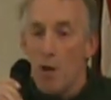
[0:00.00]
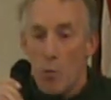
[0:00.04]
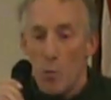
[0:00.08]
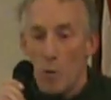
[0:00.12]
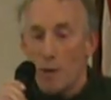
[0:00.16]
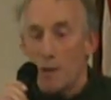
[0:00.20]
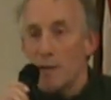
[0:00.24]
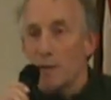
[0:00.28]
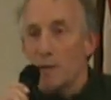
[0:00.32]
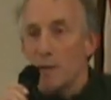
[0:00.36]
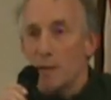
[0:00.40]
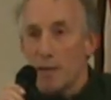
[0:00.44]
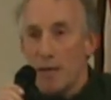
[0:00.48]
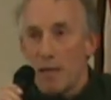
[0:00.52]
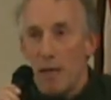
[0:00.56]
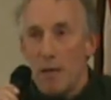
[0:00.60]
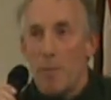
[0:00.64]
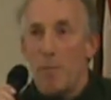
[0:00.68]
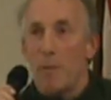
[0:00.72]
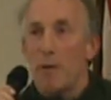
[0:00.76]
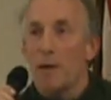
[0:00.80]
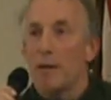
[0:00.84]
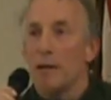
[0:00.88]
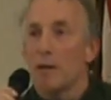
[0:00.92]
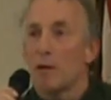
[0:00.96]
We need to
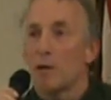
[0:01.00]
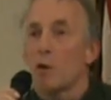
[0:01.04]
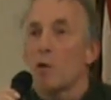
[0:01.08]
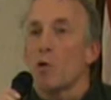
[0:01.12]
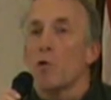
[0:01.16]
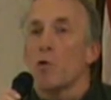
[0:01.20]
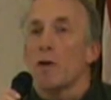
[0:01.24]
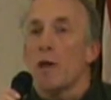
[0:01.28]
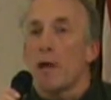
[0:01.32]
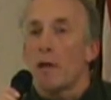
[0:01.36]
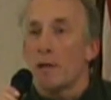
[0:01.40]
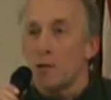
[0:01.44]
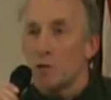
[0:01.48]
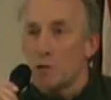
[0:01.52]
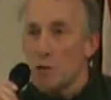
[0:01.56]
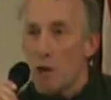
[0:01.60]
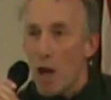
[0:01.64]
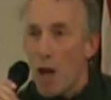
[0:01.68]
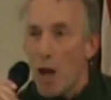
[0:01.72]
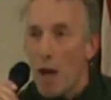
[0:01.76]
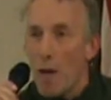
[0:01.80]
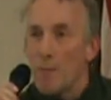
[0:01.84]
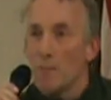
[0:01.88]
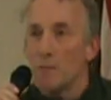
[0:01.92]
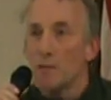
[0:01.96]
keep it here, create
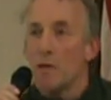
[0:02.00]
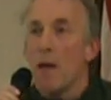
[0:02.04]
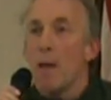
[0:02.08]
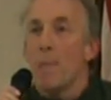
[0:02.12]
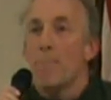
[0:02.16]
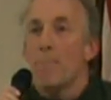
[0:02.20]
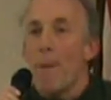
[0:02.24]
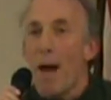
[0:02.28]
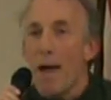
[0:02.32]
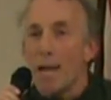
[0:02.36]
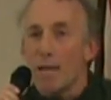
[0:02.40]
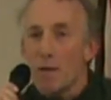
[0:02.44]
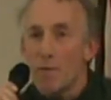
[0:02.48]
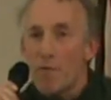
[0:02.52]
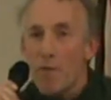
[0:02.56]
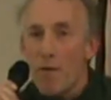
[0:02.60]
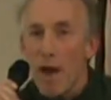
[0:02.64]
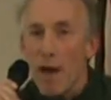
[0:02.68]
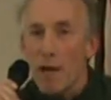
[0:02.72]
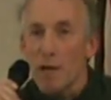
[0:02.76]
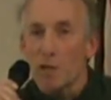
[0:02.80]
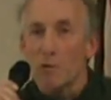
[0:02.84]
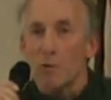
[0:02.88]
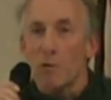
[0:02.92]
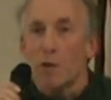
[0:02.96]
jobs,
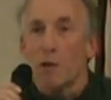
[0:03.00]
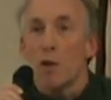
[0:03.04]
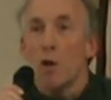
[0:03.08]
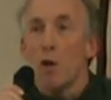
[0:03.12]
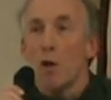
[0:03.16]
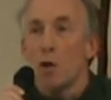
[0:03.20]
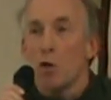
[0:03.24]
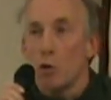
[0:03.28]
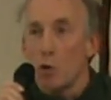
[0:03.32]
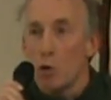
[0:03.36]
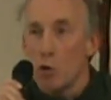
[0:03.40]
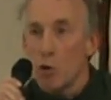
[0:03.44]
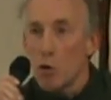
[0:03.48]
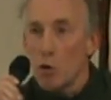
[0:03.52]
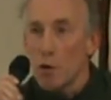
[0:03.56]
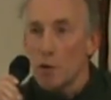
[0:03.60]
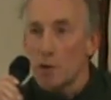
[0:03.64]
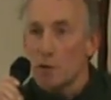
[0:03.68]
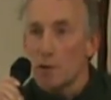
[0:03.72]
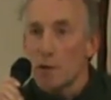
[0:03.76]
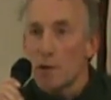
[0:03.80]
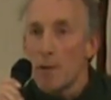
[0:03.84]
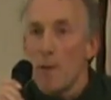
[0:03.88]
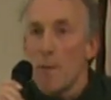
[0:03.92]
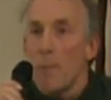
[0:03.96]
manufacturing,
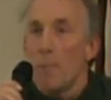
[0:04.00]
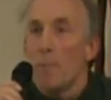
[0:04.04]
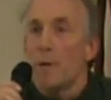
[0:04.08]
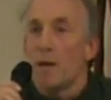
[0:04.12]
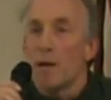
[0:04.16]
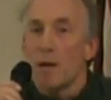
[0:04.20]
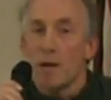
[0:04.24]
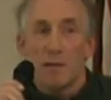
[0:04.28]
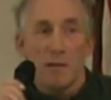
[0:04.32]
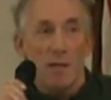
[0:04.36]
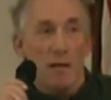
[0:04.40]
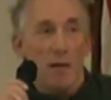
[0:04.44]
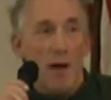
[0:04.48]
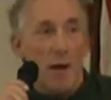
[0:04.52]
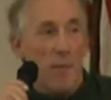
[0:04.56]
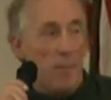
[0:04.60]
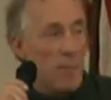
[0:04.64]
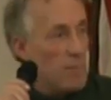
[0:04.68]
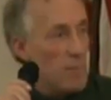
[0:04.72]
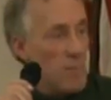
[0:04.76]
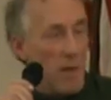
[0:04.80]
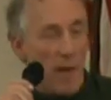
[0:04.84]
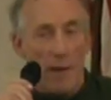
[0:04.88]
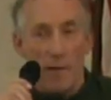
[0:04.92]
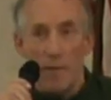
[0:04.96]
goods, because
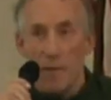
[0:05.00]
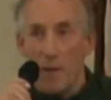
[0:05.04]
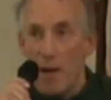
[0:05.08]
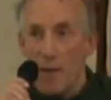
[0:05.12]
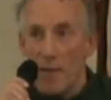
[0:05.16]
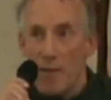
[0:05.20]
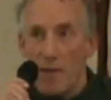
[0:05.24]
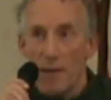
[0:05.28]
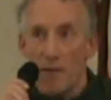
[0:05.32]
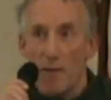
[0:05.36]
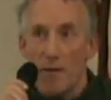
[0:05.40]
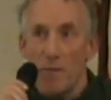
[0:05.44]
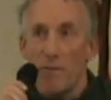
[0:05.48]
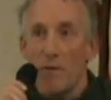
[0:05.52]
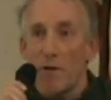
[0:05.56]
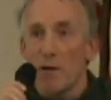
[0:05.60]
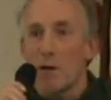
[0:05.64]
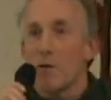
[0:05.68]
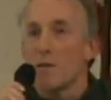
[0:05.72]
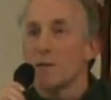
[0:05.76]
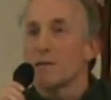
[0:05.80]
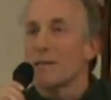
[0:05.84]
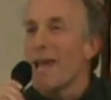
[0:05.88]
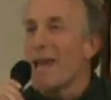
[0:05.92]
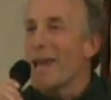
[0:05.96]
I think the
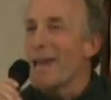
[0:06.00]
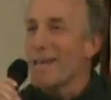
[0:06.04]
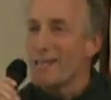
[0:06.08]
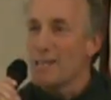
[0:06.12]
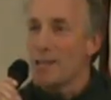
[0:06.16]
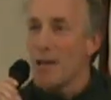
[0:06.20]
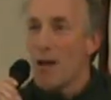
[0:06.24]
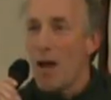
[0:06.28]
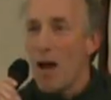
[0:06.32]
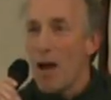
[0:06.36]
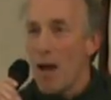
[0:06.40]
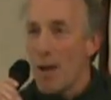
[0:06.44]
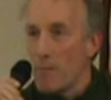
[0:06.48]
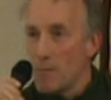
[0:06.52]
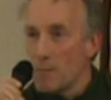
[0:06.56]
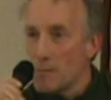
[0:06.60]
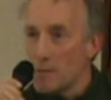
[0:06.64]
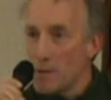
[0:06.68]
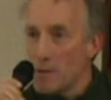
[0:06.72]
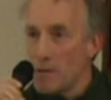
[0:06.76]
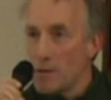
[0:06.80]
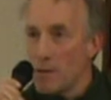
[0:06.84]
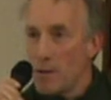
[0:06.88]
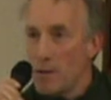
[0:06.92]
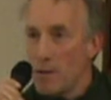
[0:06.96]
figure is 8
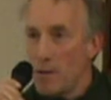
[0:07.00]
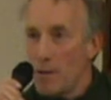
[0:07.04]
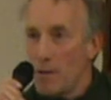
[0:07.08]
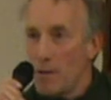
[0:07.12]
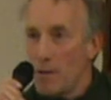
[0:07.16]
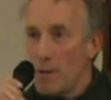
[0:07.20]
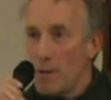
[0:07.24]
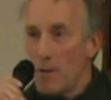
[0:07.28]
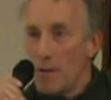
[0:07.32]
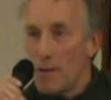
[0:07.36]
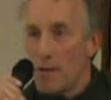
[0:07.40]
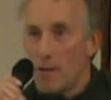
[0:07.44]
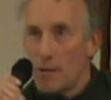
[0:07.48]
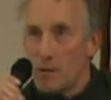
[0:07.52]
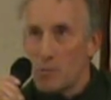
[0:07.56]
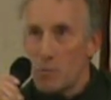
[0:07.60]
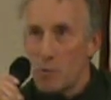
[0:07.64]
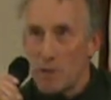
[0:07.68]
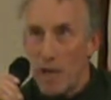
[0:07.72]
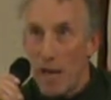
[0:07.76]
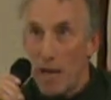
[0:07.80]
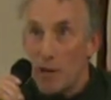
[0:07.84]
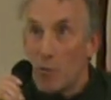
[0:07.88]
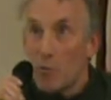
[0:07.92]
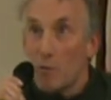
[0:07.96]
times, and this
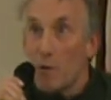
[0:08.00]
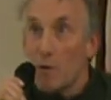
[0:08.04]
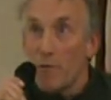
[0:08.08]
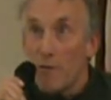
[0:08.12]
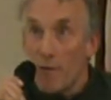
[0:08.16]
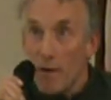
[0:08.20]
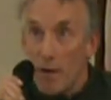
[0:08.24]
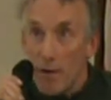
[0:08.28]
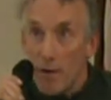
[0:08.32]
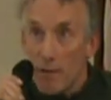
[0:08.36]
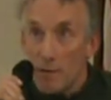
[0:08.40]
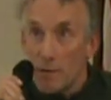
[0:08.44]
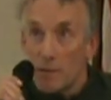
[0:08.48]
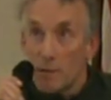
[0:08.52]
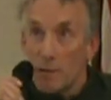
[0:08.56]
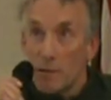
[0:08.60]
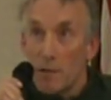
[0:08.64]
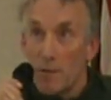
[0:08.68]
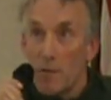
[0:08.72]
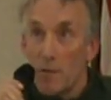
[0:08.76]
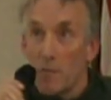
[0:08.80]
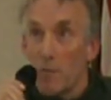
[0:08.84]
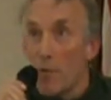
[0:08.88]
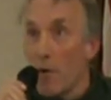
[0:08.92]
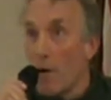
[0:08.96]
was Andrew Liveris
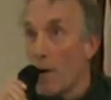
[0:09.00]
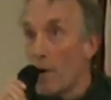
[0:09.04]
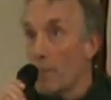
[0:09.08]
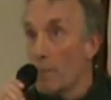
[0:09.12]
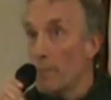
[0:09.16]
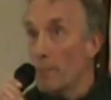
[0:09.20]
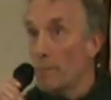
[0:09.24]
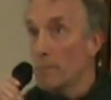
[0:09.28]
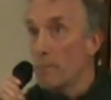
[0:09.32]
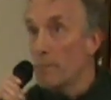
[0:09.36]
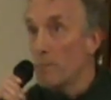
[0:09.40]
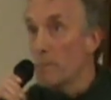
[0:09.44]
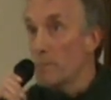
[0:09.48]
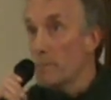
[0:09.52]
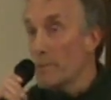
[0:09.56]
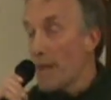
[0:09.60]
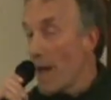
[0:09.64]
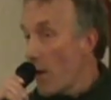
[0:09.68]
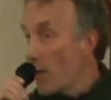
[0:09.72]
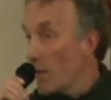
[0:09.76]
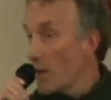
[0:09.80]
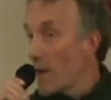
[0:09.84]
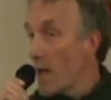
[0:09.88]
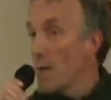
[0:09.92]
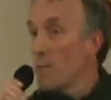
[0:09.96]
from
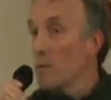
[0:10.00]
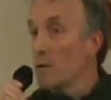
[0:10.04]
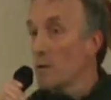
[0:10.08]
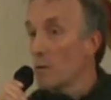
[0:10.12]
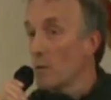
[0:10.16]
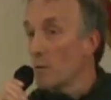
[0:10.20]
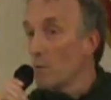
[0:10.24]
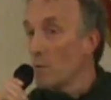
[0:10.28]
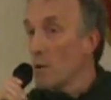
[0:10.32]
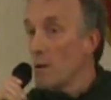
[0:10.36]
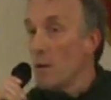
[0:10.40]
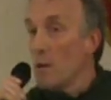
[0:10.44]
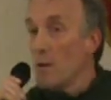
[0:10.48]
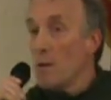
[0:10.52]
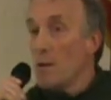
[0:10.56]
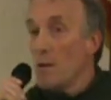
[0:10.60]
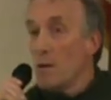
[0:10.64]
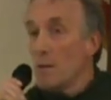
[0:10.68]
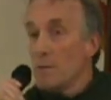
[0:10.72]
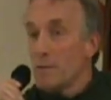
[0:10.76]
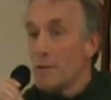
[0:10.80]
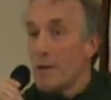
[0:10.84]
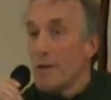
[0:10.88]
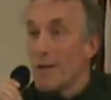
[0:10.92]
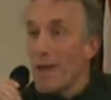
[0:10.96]
Dow Chemical,
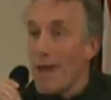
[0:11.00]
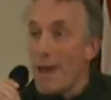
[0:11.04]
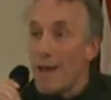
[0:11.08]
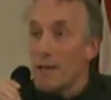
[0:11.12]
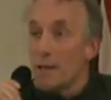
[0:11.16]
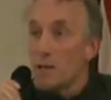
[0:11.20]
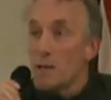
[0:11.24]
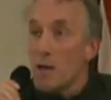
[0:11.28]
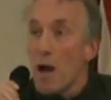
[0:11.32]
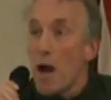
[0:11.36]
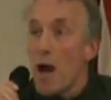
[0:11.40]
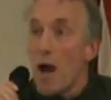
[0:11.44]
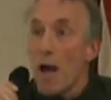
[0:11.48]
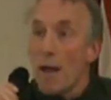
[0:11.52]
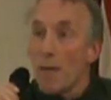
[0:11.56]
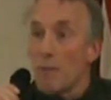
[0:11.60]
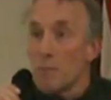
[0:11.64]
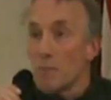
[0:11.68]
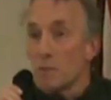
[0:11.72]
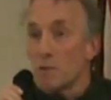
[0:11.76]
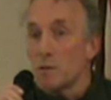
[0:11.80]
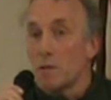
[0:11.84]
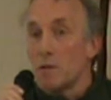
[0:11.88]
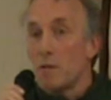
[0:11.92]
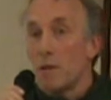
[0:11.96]
said 8
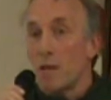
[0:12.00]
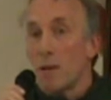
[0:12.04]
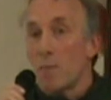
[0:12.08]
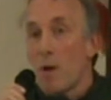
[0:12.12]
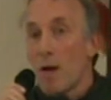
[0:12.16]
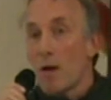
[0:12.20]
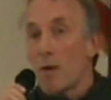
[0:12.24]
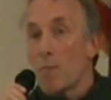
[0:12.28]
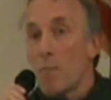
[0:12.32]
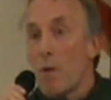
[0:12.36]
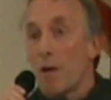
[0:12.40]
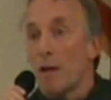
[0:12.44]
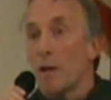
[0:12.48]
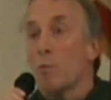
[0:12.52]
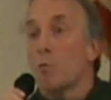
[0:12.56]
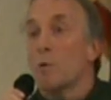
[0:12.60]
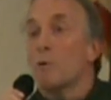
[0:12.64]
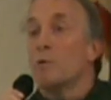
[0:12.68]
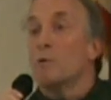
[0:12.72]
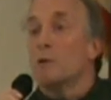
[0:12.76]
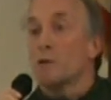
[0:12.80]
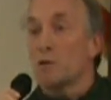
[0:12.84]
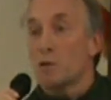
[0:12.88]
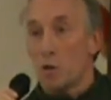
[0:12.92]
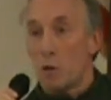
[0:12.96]
times the amount of money
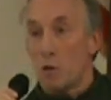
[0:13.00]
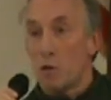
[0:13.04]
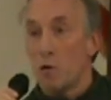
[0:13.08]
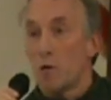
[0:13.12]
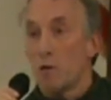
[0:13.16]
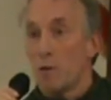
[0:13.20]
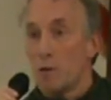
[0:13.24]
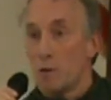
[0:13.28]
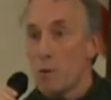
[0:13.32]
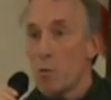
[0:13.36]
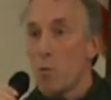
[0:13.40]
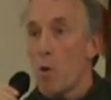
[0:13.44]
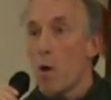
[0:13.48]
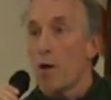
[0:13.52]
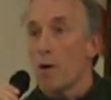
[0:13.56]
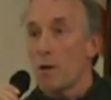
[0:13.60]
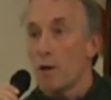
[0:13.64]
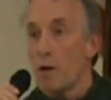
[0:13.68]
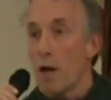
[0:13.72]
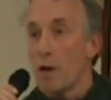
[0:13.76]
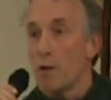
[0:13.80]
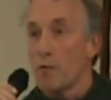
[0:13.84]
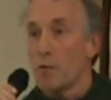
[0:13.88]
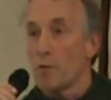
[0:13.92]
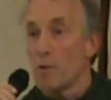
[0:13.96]
would return to our
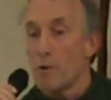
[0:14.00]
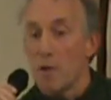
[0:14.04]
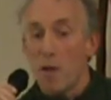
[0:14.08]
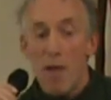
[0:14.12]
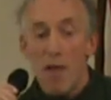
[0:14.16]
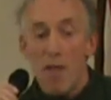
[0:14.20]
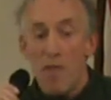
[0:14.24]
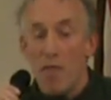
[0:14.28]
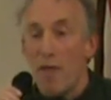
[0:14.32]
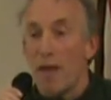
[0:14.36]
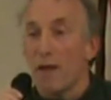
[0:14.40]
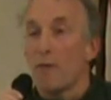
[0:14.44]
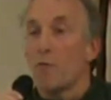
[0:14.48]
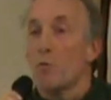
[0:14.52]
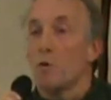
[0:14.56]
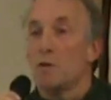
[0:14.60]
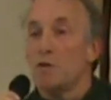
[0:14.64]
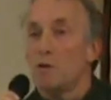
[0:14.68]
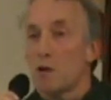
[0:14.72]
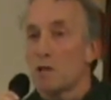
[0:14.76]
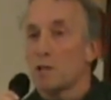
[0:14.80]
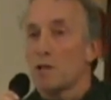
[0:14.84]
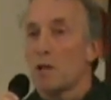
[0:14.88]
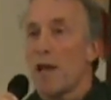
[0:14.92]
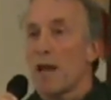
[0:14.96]
country than if we
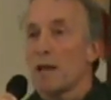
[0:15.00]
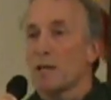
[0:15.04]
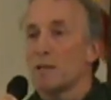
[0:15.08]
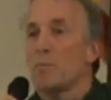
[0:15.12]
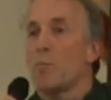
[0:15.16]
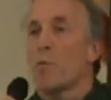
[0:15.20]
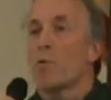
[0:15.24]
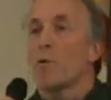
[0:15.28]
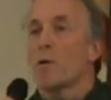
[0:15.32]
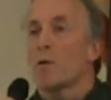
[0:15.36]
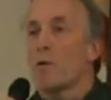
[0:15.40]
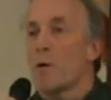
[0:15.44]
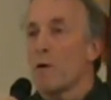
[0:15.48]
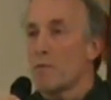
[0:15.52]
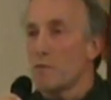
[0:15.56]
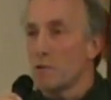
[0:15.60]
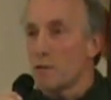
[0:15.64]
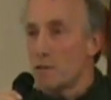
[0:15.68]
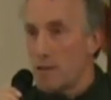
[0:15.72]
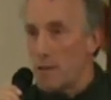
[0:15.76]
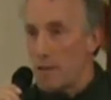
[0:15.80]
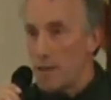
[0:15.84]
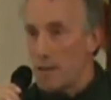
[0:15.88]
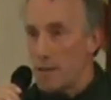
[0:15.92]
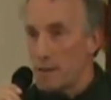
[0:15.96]
just exported
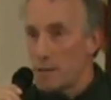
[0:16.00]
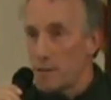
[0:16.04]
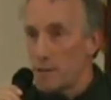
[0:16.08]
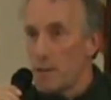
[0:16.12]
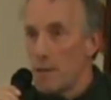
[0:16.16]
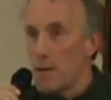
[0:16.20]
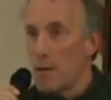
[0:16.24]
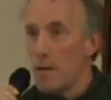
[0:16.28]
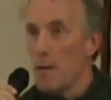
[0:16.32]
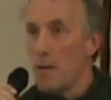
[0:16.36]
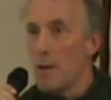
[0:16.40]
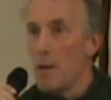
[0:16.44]
overseas.